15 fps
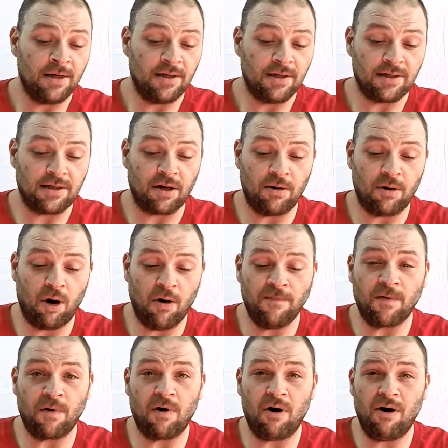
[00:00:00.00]
So
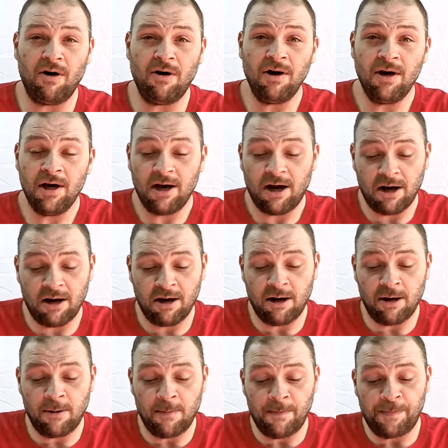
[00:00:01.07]
overall,
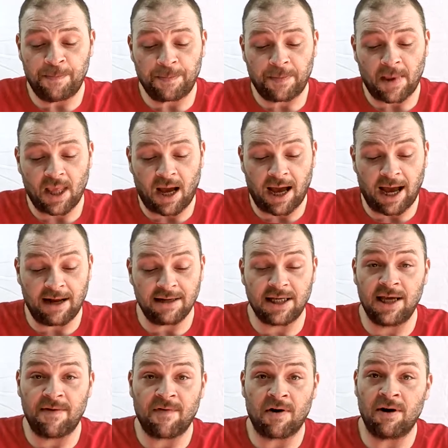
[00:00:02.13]
I have to
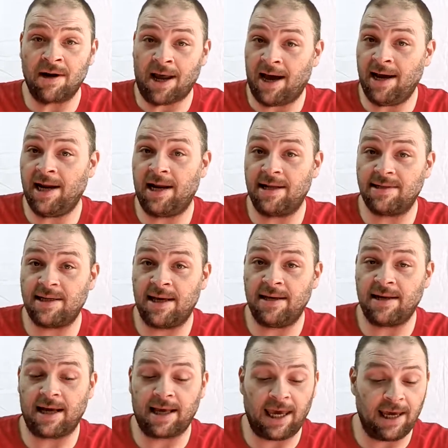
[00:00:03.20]
give her a 9 out of
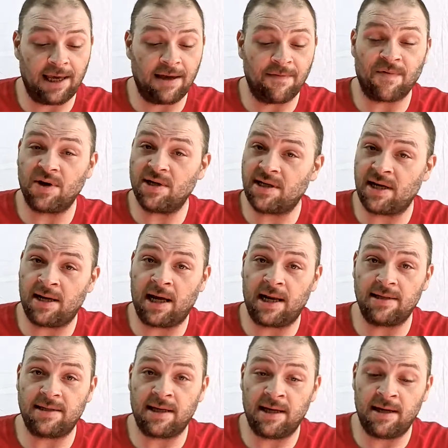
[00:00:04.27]
10. I can't give her a 10 out
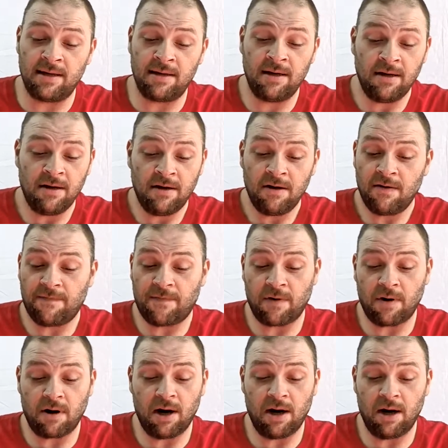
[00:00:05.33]
of 10
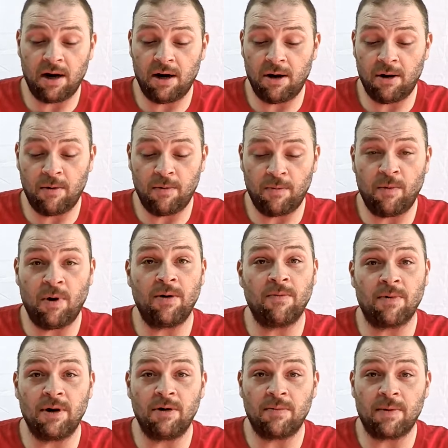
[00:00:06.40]
for one
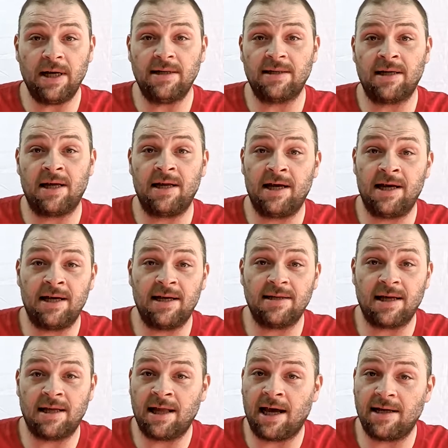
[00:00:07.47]
real reason
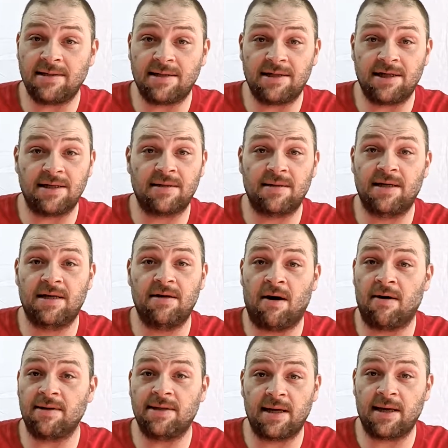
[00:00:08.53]
and that's just
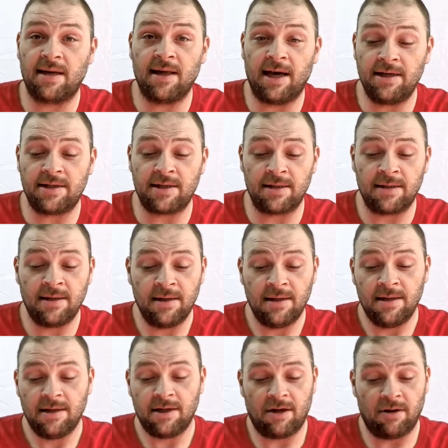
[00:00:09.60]
articulation.
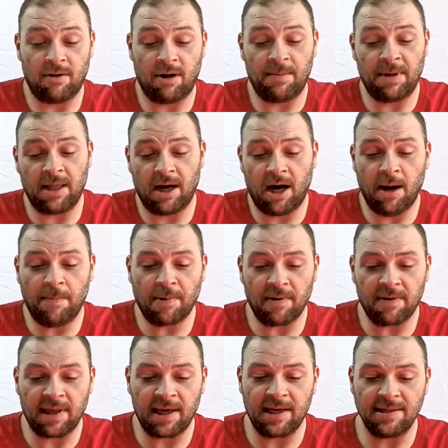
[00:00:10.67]
You know, I mean, the upper
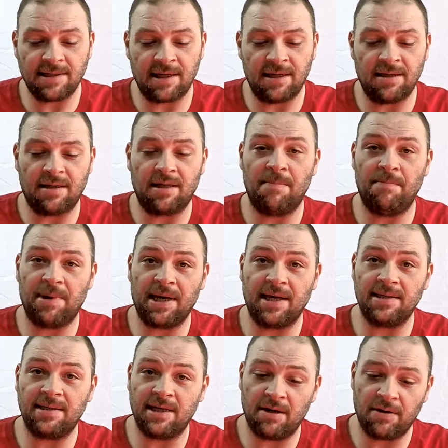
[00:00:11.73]
thing isn't the
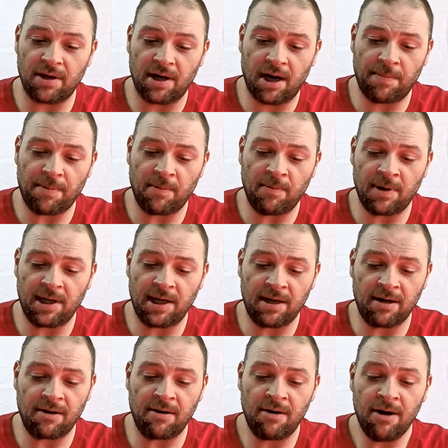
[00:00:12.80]
biggest deal, the upper one
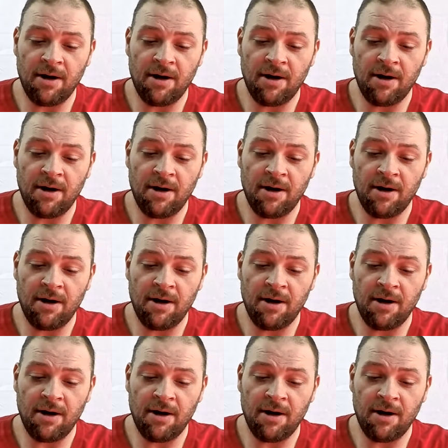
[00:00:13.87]
here,